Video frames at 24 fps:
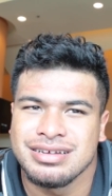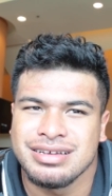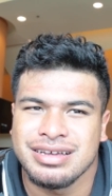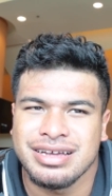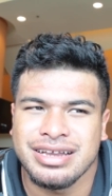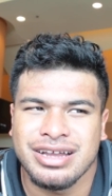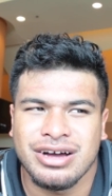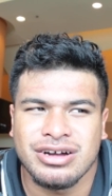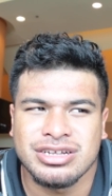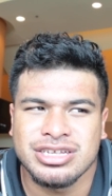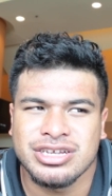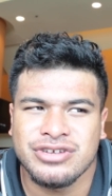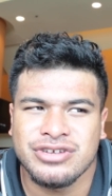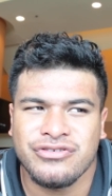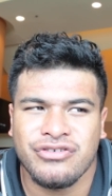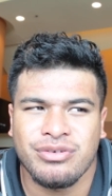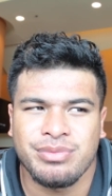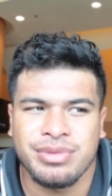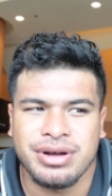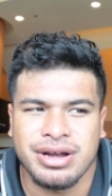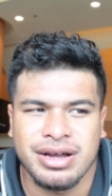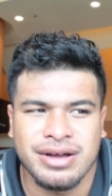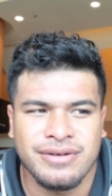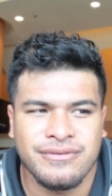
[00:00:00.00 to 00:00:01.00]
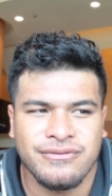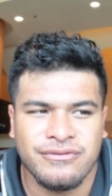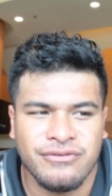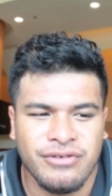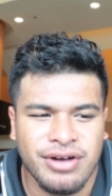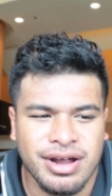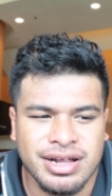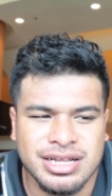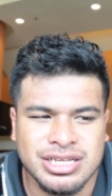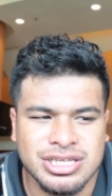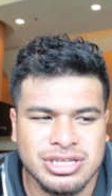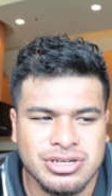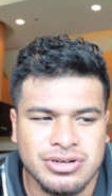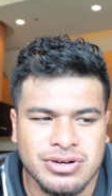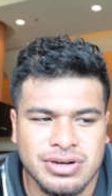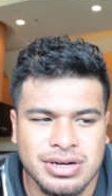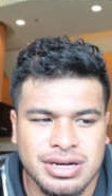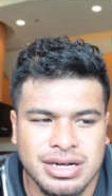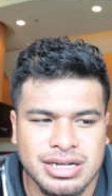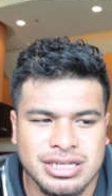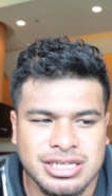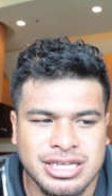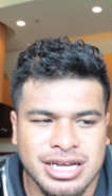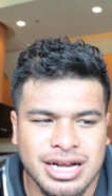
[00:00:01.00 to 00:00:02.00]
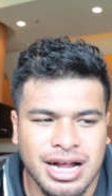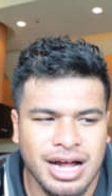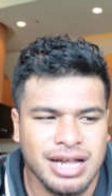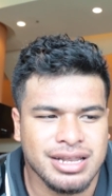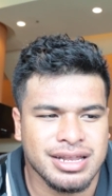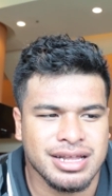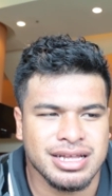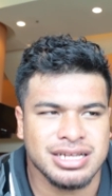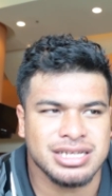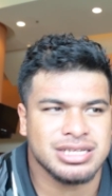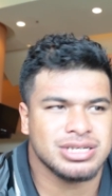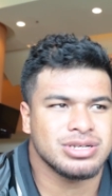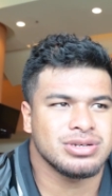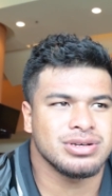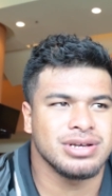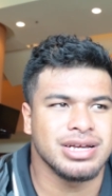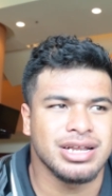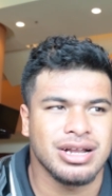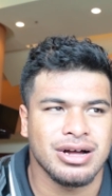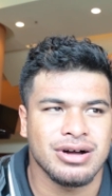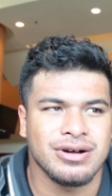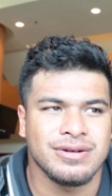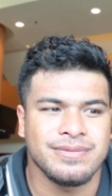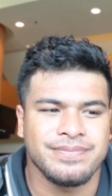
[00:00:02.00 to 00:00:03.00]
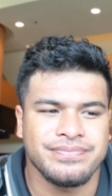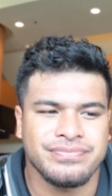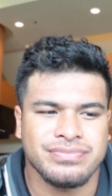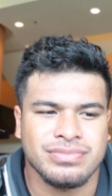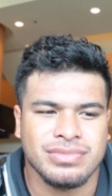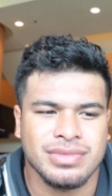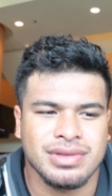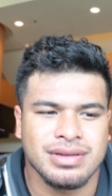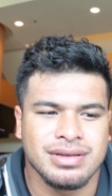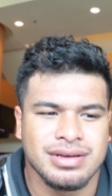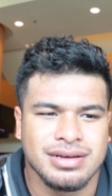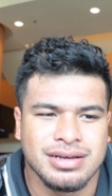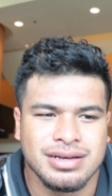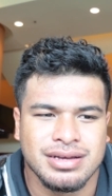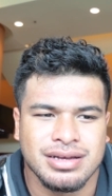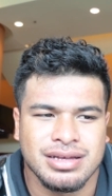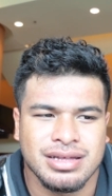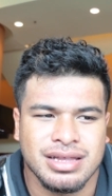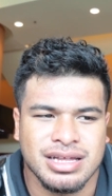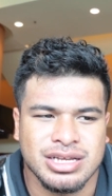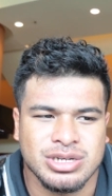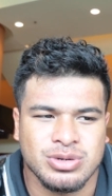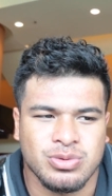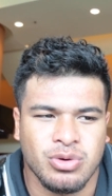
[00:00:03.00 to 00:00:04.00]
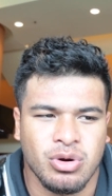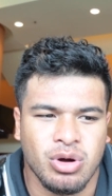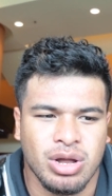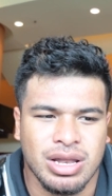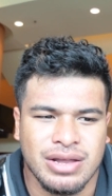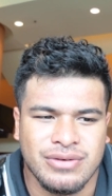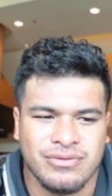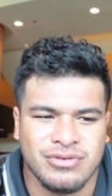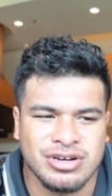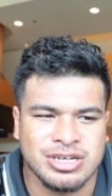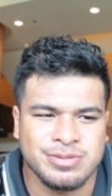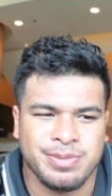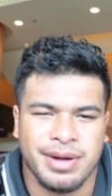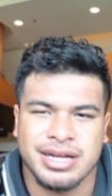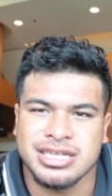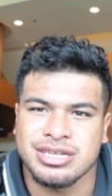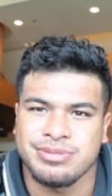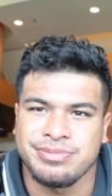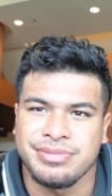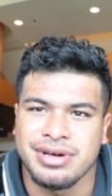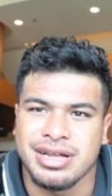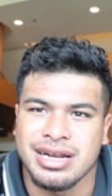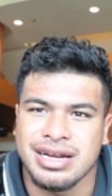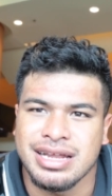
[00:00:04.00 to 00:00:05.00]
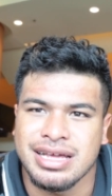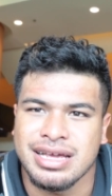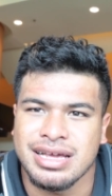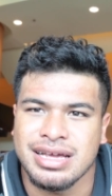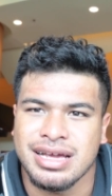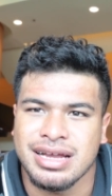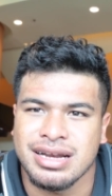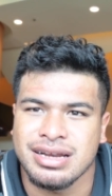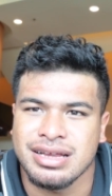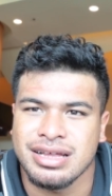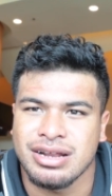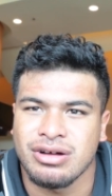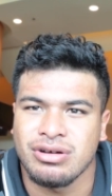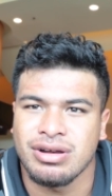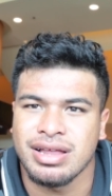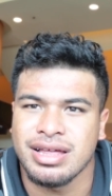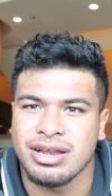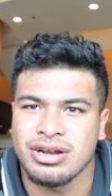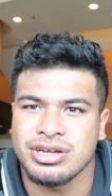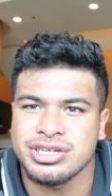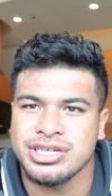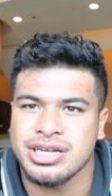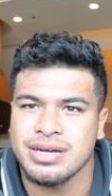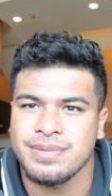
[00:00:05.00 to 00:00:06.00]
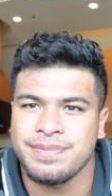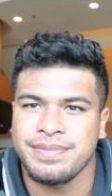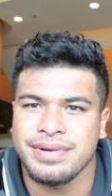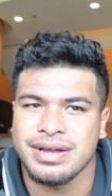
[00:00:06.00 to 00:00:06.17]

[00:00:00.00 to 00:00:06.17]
you know, just from a good friend to uh, take on this, you know, this role of responsibility and you know, leadership.